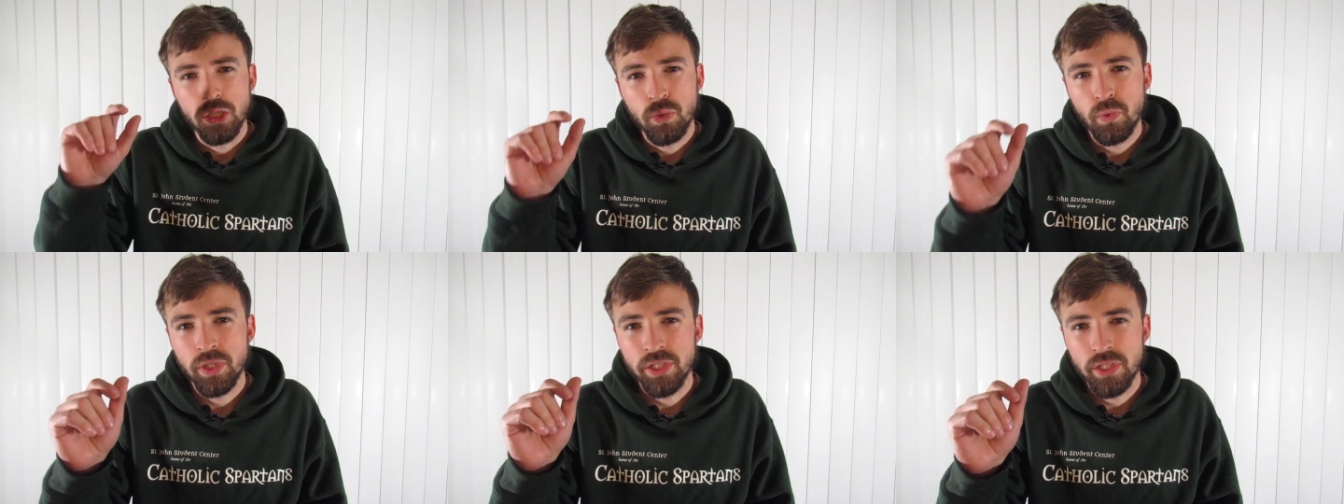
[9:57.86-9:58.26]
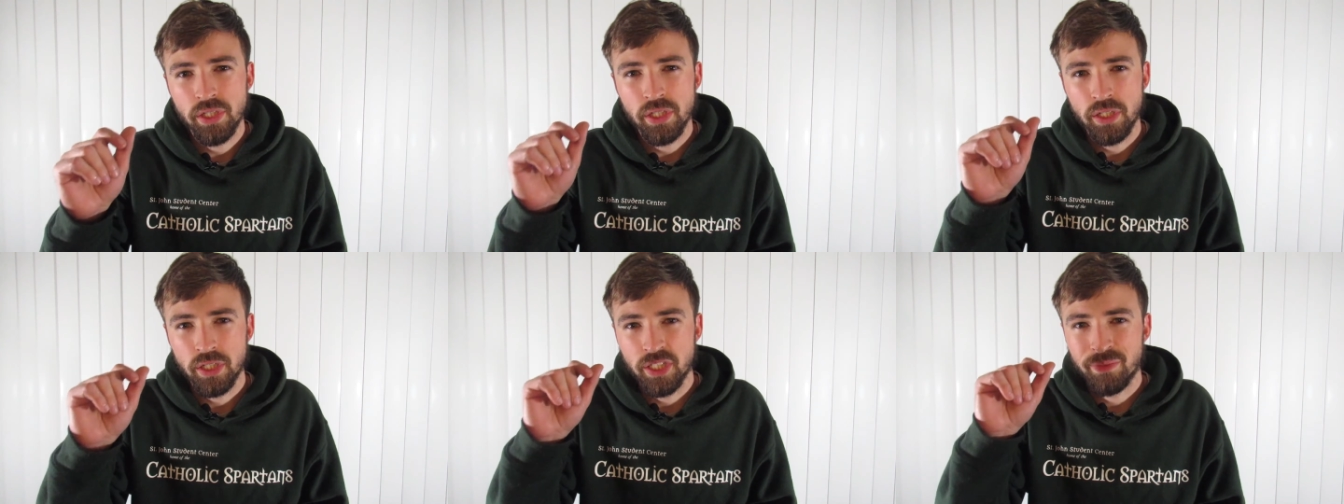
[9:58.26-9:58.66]
twists it
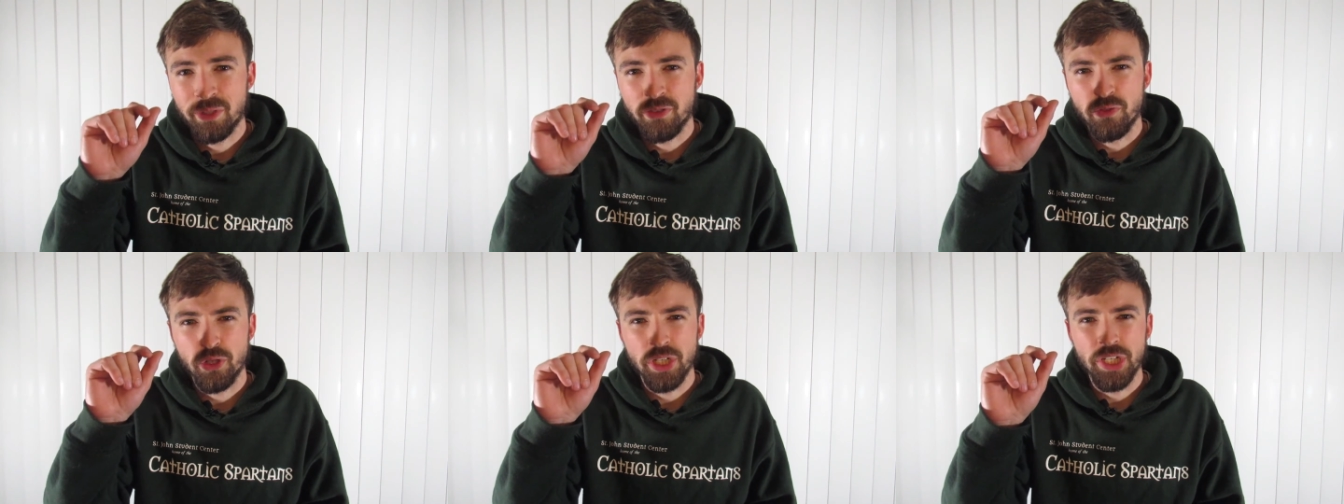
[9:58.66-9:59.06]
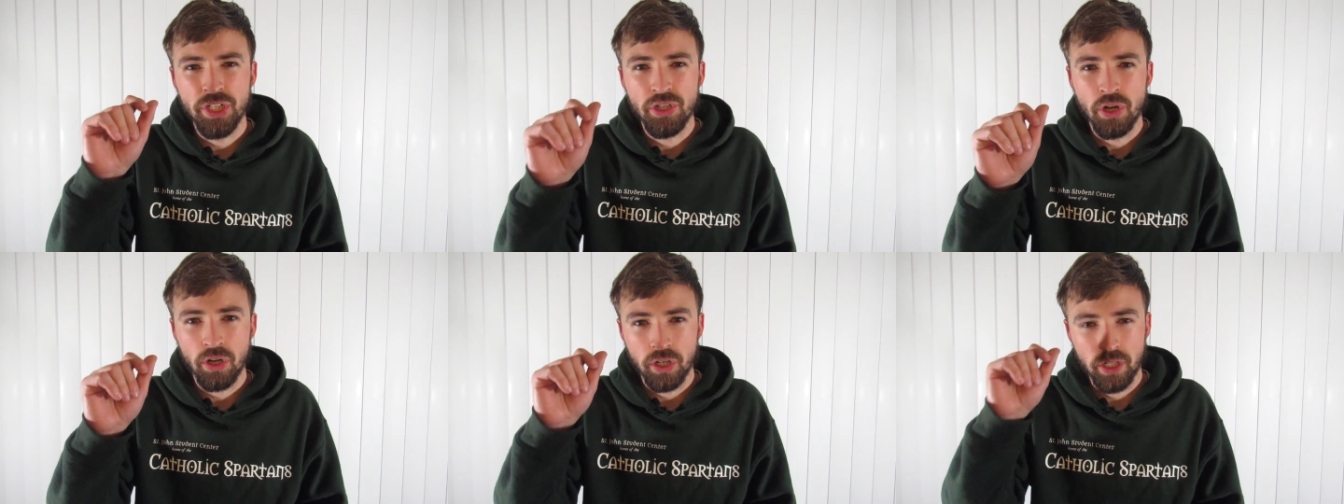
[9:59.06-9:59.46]
into something very
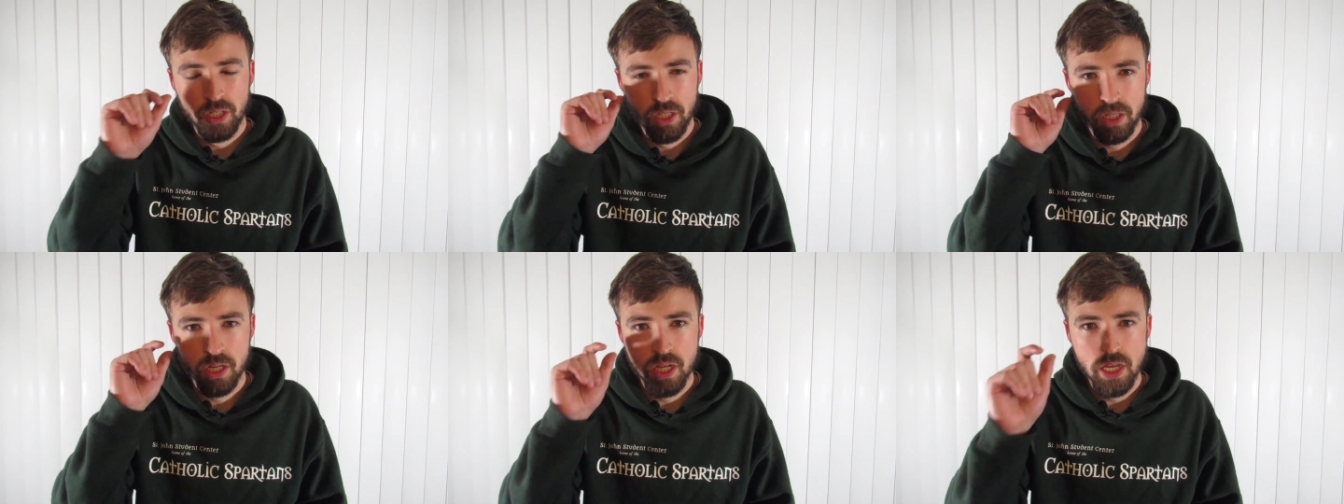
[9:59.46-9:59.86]
dark and